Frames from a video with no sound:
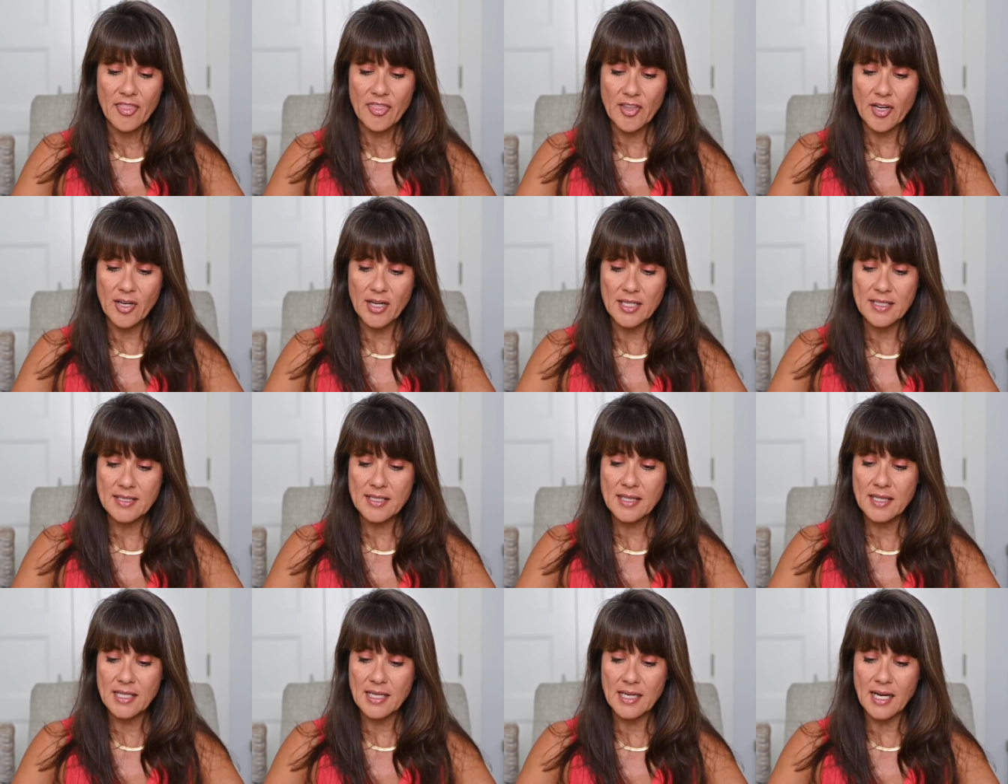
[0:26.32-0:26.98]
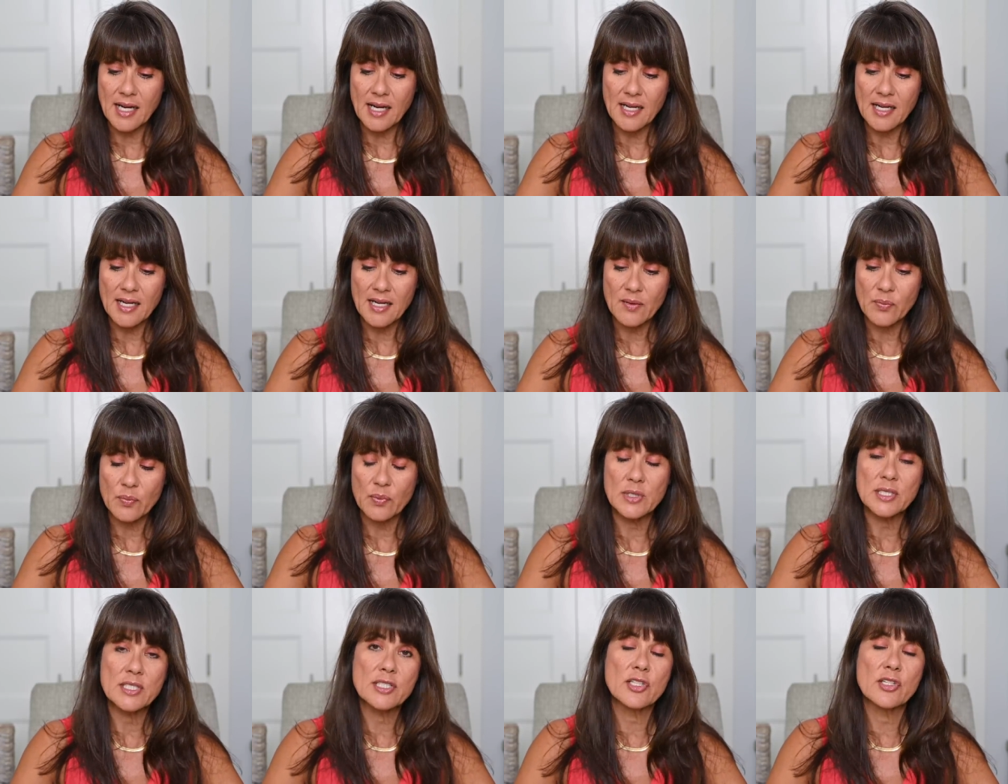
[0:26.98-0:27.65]
thought that I
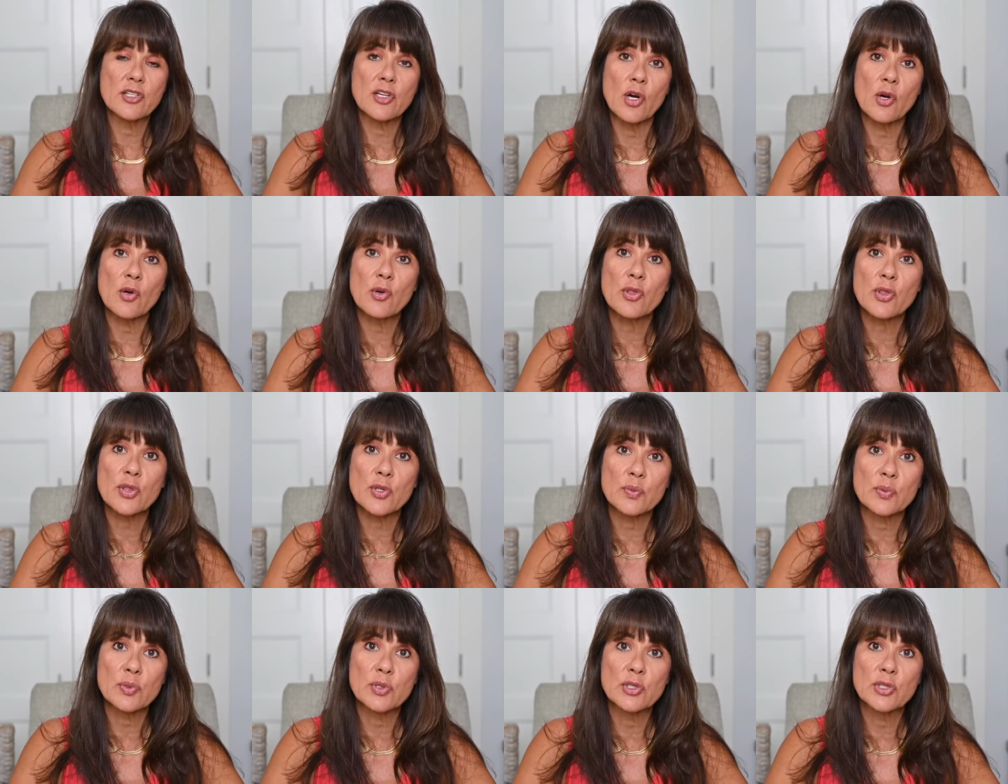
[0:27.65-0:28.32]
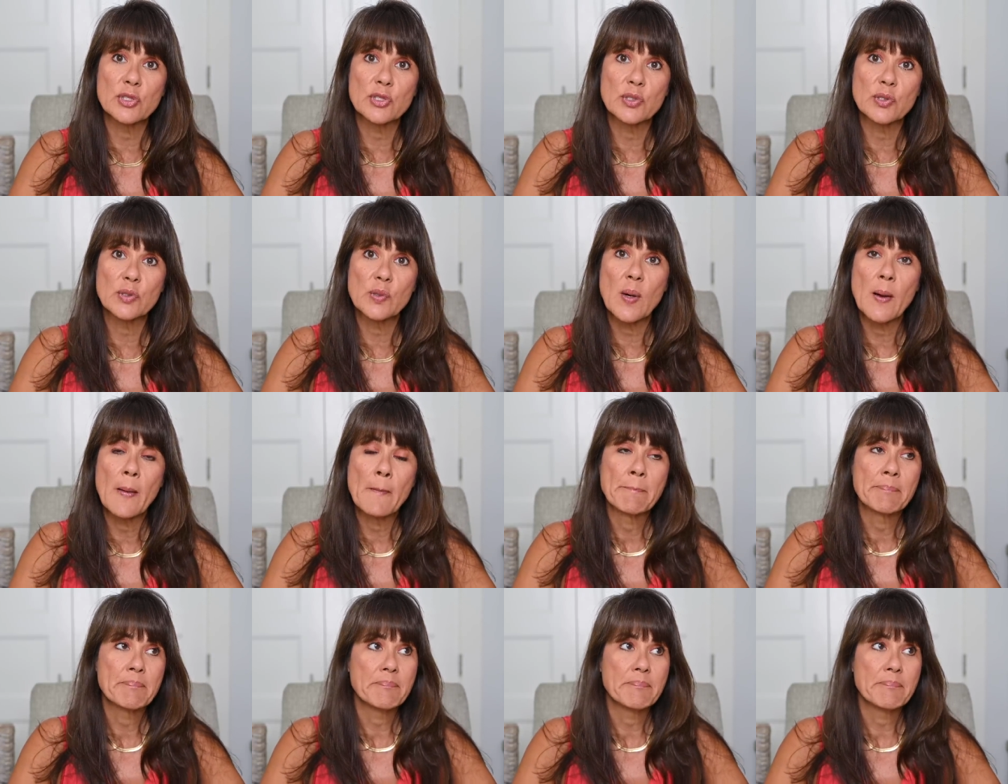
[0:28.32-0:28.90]
would go through